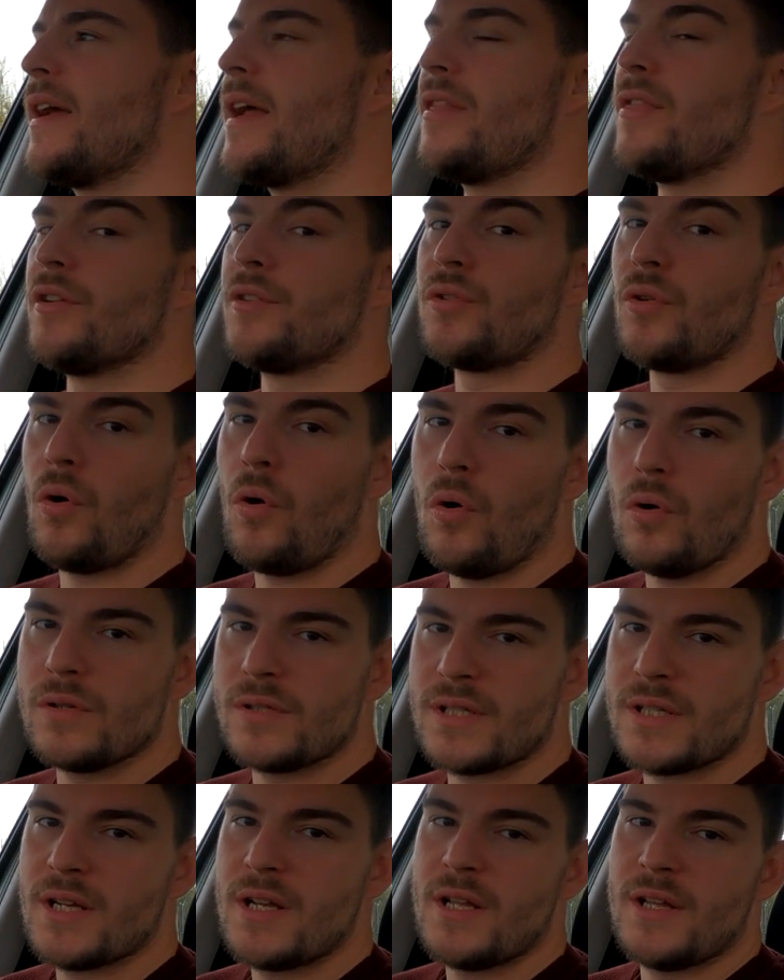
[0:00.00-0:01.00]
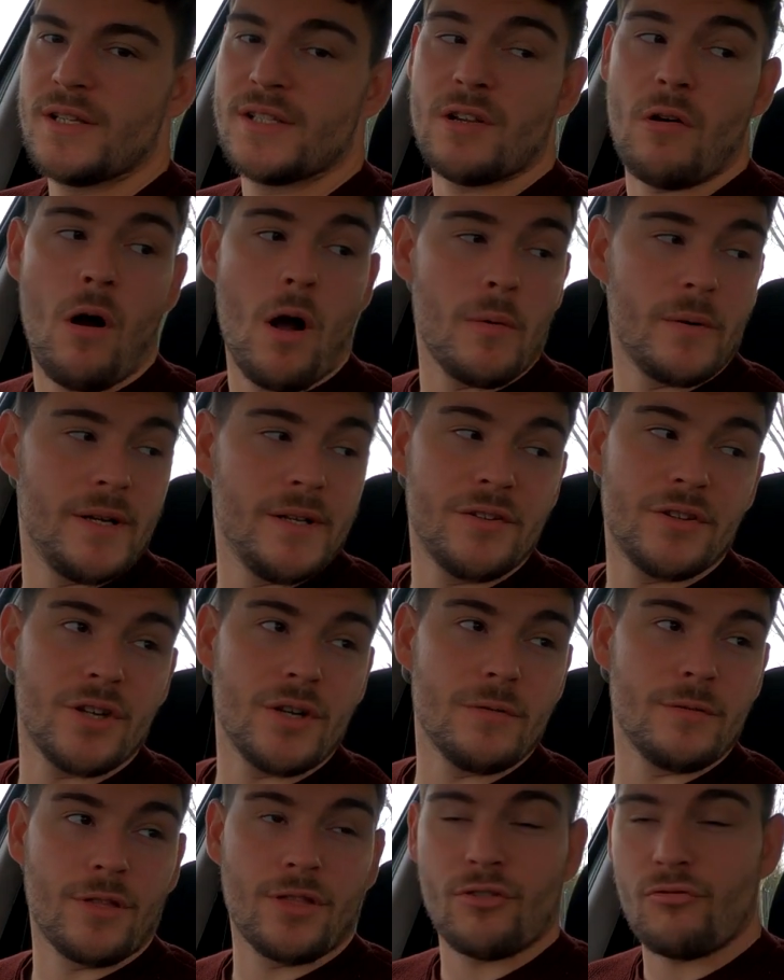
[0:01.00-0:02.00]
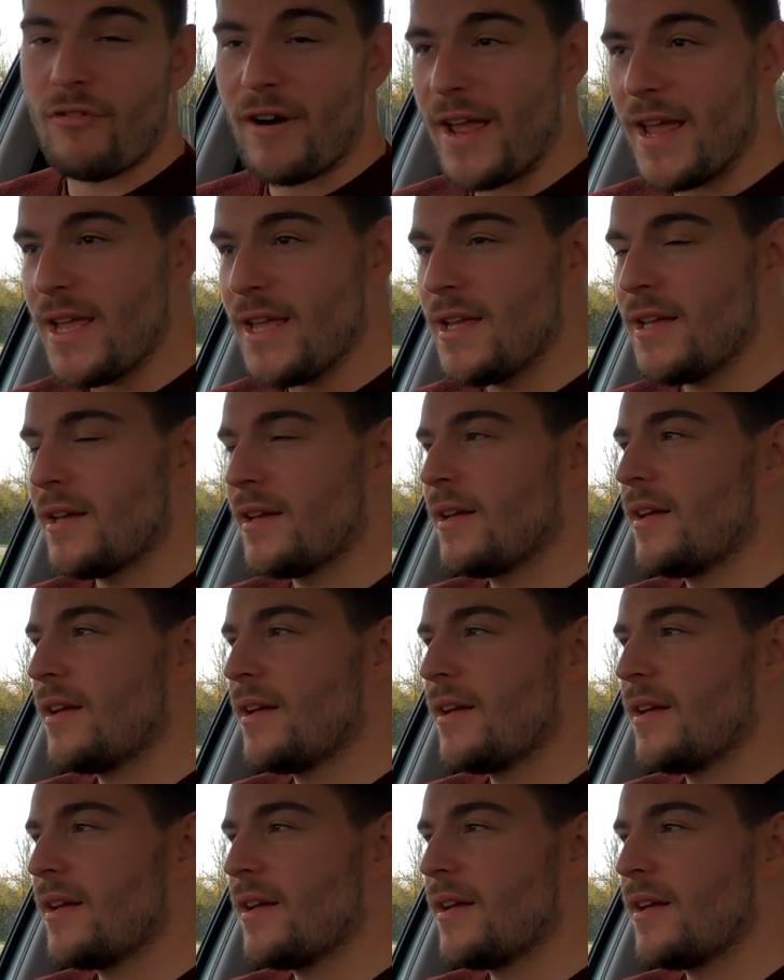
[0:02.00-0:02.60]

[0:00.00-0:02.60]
in the doors. So I would need to do 3.